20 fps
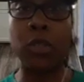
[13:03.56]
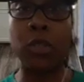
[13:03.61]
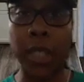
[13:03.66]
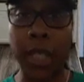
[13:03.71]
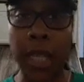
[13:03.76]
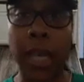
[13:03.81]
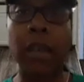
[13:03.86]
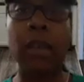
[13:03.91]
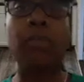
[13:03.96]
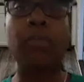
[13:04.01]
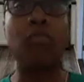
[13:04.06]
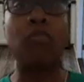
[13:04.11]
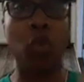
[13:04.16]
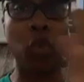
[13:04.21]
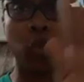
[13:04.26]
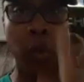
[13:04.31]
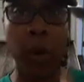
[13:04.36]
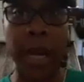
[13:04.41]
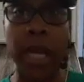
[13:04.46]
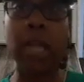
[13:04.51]
like,
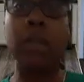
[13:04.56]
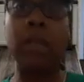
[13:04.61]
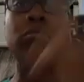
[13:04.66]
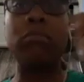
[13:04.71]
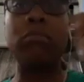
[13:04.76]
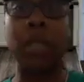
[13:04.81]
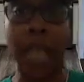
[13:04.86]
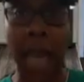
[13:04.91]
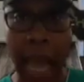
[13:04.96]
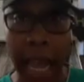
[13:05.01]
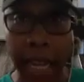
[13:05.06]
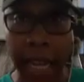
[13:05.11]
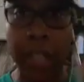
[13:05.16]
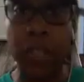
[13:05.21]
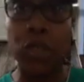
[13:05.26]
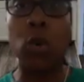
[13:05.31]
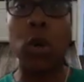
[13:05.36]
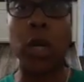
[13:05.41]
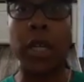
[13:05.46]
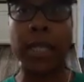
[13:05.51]
great, tie
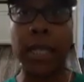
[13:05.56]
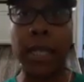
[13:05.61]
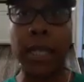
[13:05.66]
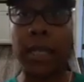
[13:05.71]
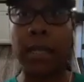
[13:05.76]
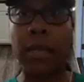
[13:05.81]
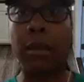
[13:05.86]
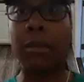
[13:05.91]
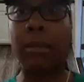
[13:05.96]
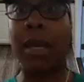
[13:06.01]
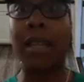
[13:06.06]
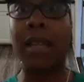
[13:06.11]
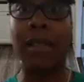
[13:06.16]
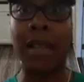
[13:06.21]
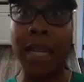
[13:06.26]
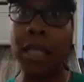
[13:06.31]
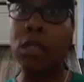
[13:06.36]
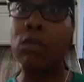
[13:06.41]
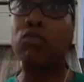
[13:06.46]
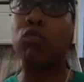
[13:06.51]
into our system, and
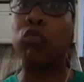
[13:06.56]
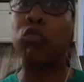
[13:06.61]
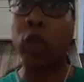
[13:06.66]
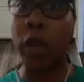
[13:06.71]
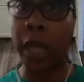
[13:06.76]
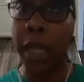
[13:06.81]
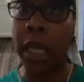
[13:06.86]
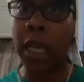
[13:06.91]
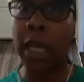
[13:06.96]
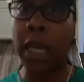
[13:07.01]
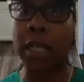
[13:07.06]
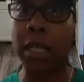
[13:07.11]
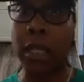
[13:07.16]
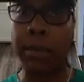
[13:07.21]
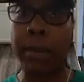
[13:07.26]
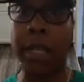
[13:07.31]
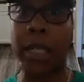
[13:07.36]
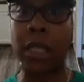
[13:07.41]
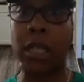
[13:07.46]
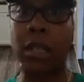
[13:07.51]
that's really
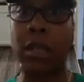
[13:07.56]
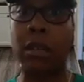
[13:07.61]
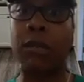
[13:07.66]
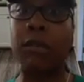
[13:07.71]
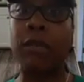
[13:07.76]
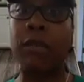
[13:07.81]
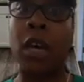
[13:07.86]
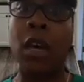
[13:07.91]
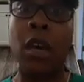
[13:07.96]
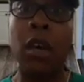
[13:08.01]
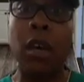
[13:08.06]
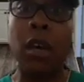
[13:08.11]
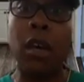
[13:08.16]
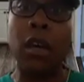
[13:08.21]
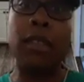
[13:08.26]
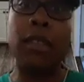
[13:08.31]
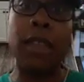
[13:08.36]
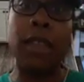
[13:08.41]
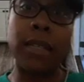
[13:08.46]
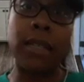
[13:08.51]
expensive.
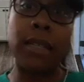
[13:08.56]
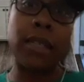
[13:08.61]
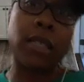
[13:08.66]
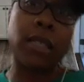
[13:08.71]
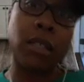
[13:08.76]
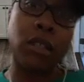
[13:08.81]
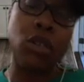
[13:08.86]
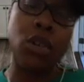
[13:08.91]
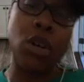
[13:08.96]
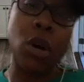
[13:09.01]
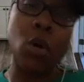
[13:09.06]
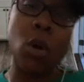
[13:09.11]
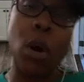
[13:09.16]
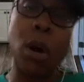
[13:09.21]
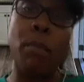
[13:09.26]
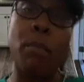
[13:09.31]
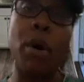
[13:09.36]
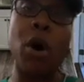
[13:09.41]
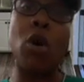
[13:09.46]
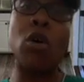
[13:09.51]
That's a
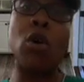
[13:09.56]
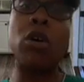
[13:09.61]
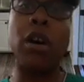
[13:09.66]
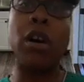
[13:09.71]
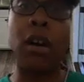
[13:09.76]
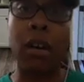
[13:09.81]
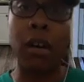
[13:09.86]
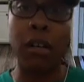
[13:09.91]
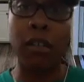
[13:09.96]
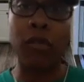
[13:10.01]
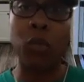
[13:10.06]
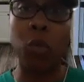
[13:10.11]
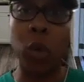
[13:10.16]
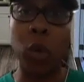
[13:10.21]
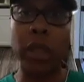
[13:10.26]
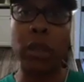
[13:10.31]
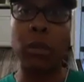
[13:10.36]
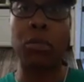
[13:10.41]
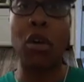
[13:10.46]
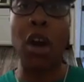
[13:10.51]
bulk of
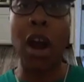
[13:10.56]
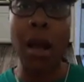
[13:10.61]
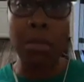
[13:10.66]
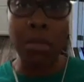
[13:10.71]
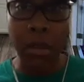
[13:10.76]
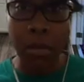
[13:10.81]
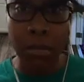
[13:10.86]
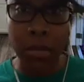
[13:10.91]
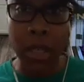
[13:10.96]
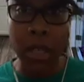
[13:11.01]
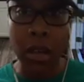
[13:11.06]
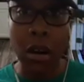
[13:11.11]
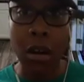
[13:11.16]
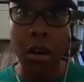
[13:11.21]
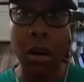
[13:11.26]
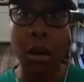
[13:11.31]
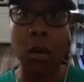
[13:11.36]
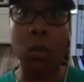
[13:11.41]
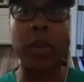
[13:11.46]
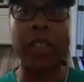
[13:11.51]
what the problems are
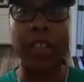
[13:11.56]
with a